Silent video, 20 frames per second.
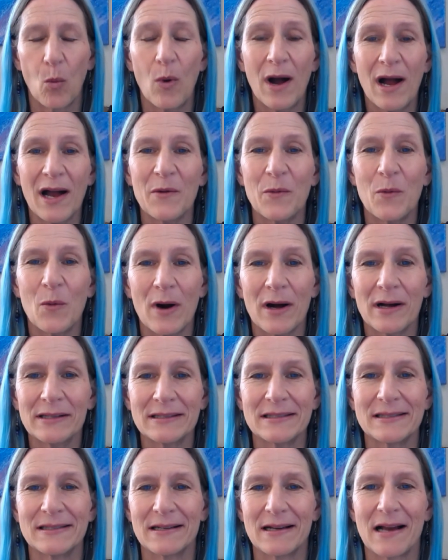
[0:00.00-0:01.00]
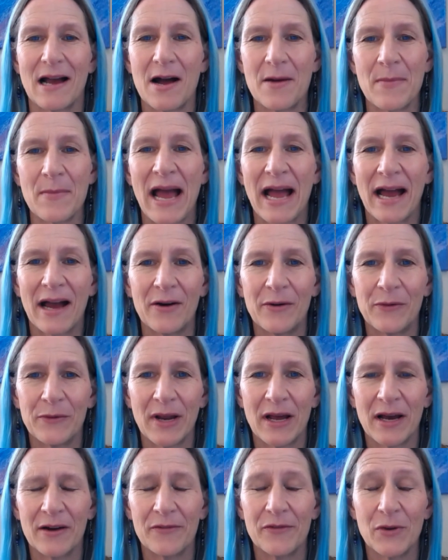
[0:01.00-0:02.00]
What wants to come
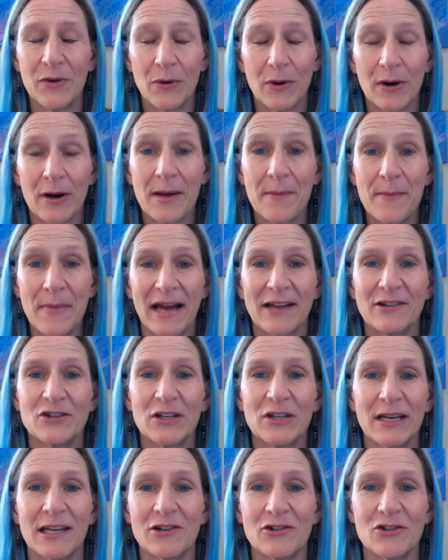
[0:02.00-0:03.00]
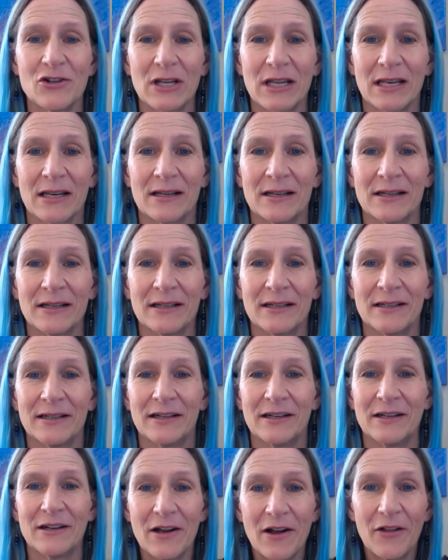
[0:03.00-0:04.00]
out of your imagination?
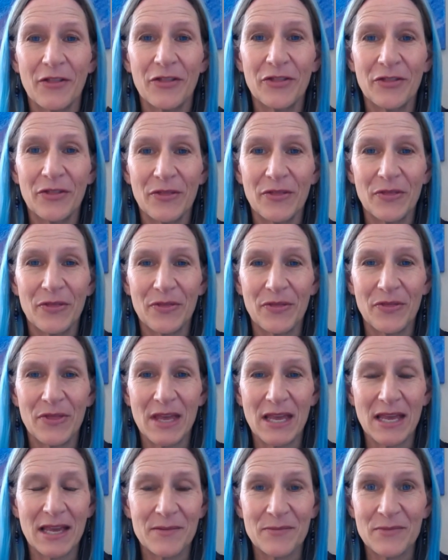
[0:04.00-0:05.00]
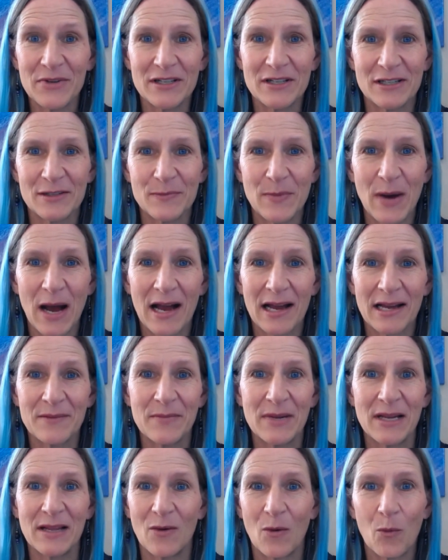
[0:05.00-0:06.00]
The images
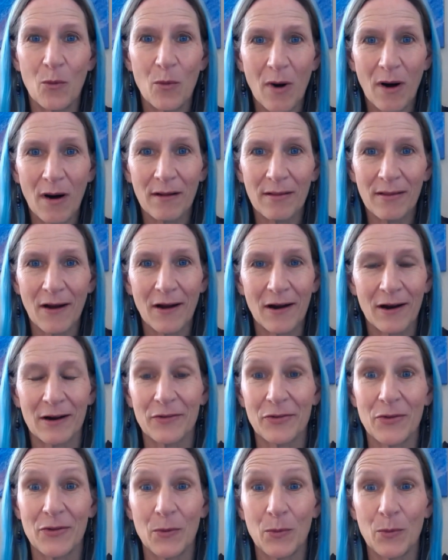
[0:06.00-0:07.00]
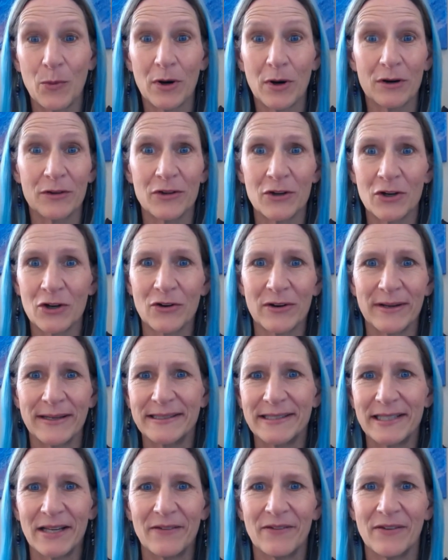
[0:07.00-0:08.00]
behind me, the wall art, the word, the
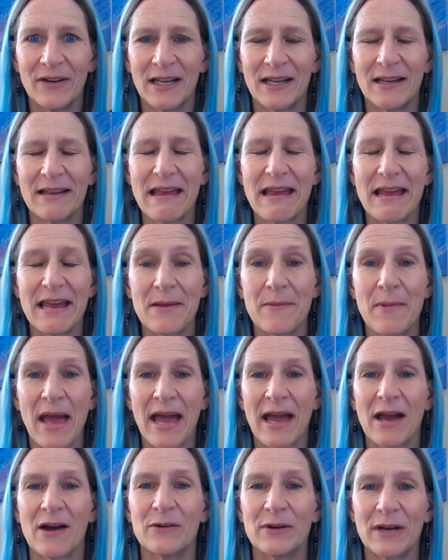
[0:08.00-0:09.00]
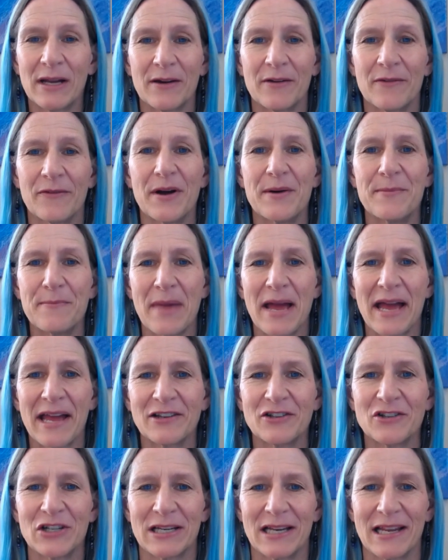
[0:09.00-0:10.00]
creativity came out of
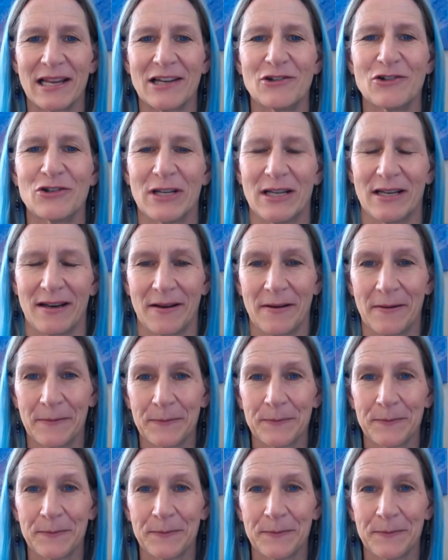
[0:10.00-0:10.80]
imagination.